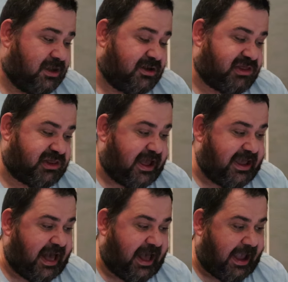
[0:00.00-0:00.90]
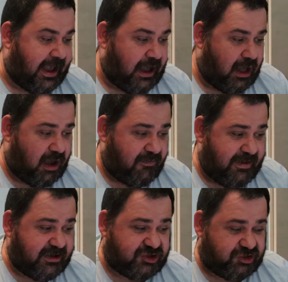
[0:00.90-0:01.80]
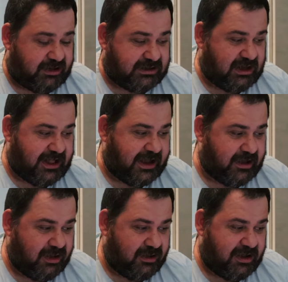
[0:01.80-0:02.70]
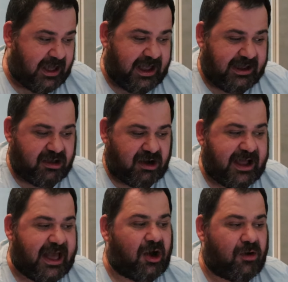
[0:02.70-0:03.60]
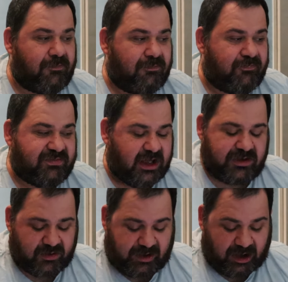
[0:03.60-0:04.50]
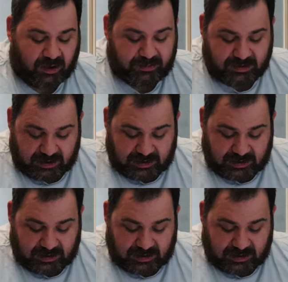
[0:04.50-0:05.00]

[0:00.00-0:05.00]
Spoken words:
and say, hey, I've been struggling, and can I help? Can you help?